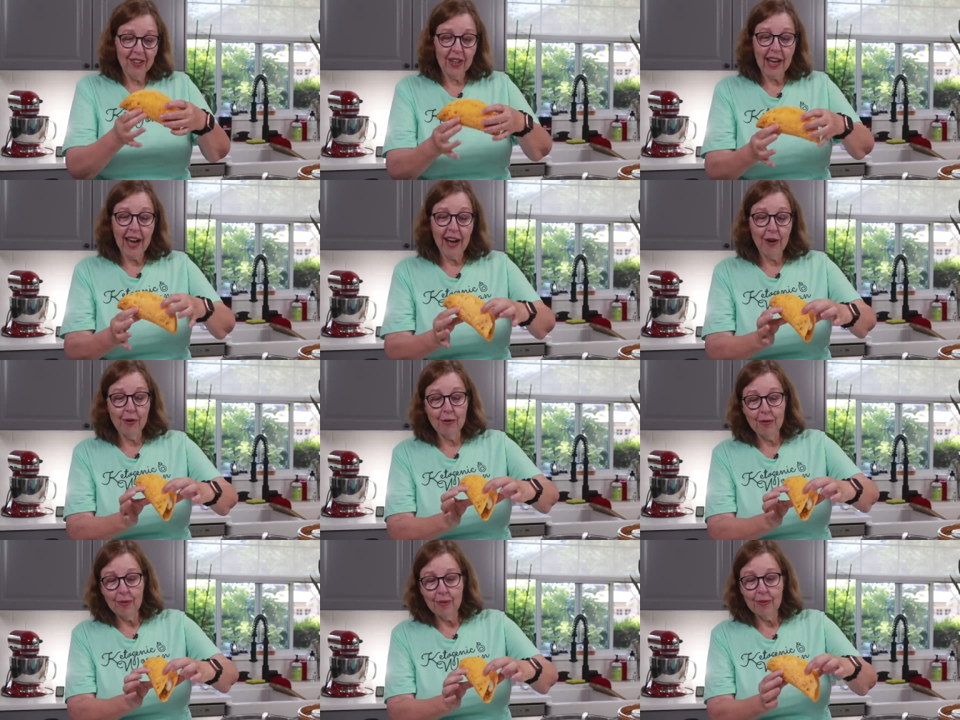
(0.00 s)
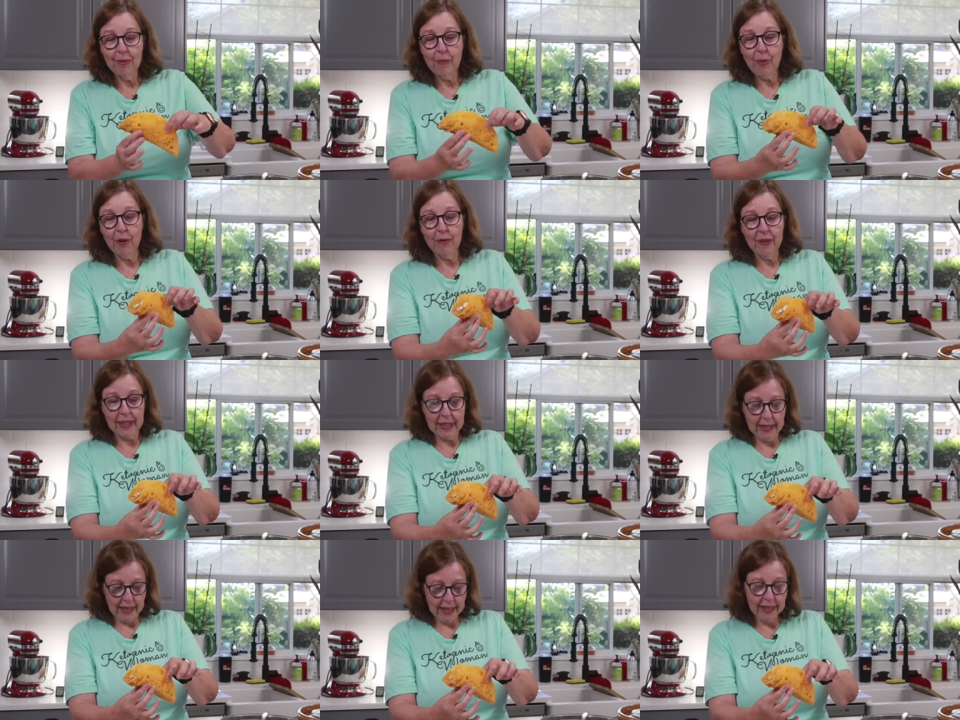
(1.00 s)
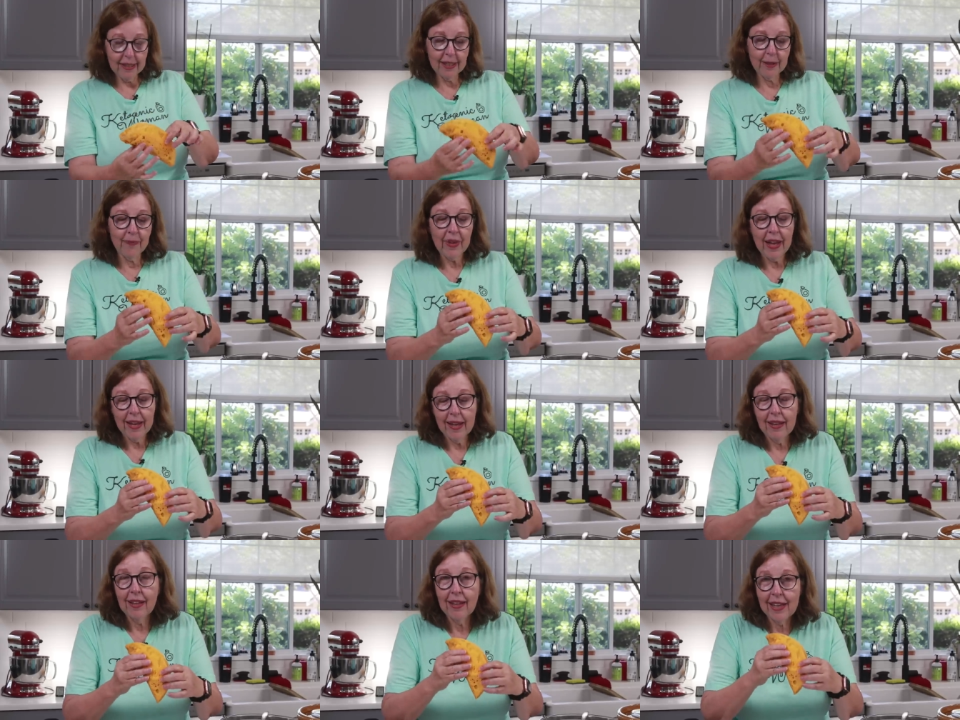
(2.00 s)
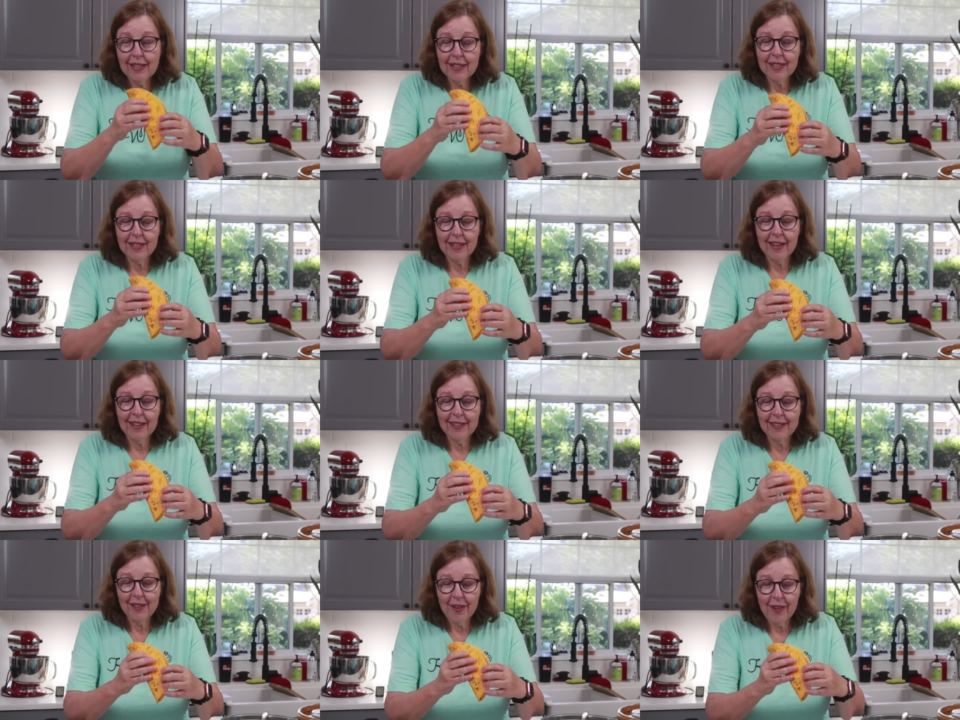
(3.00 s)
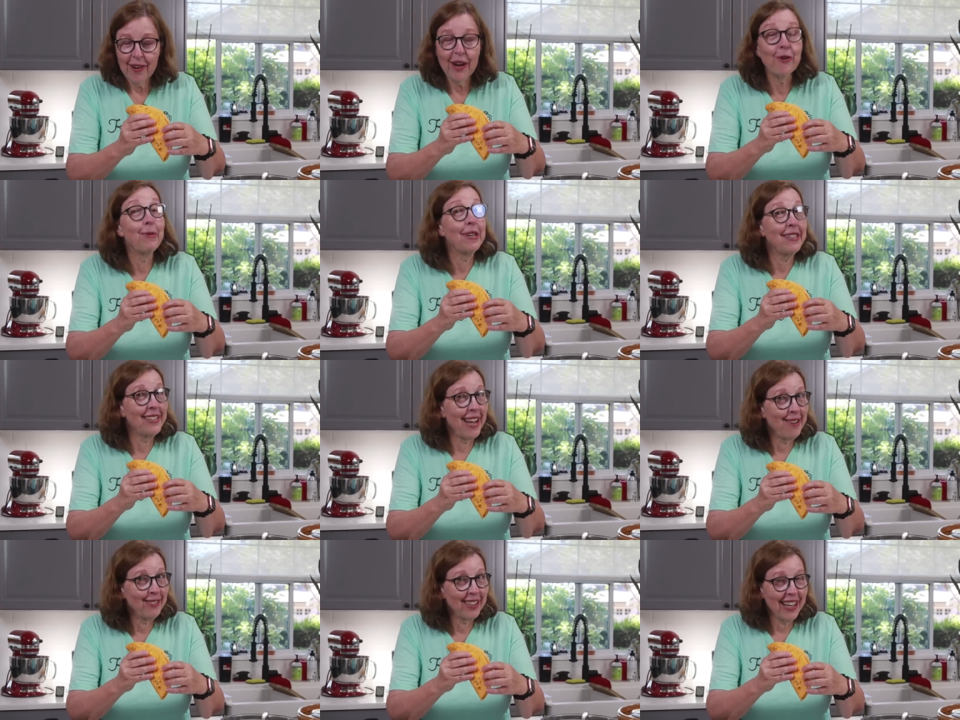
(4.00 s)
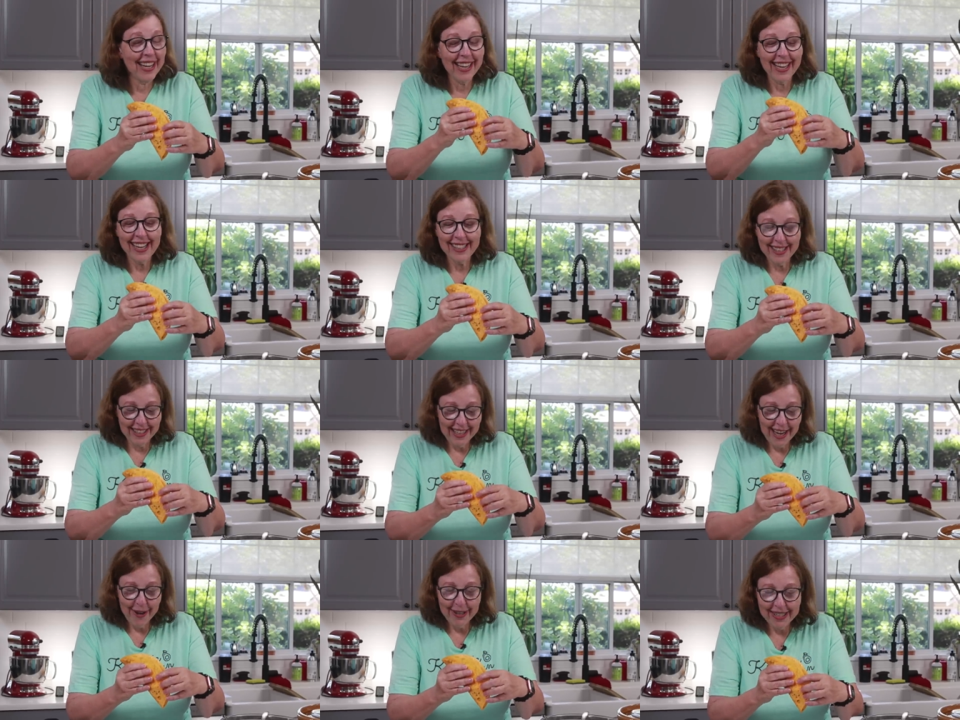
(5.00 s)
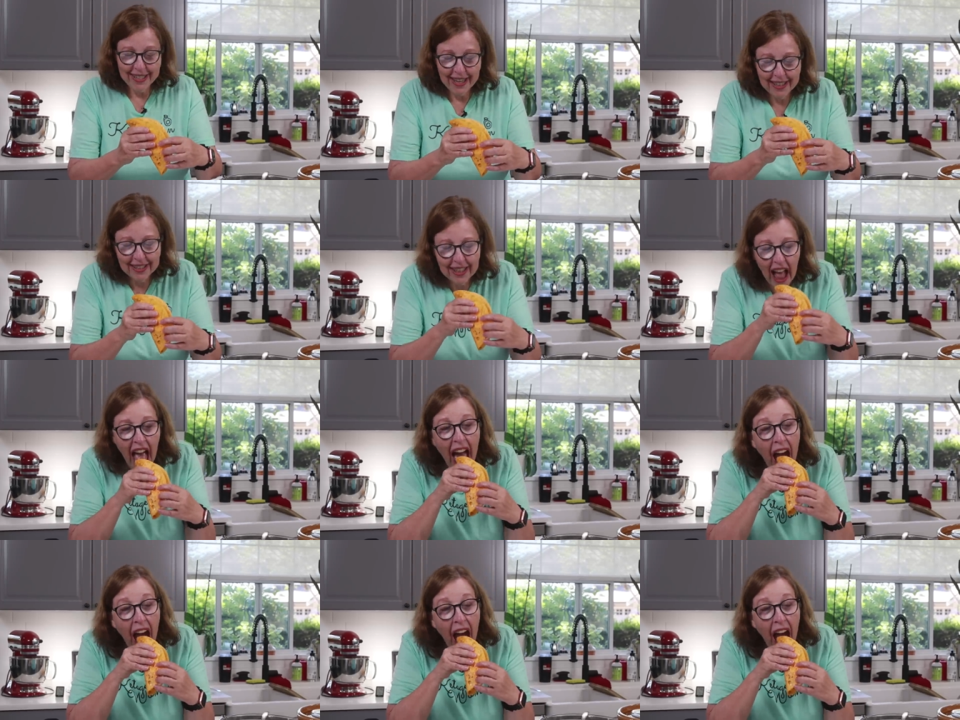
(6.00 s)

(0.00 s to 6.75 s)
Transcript: Look how perfect it is. Let's uh, hear what it sounds like and see how it tastes.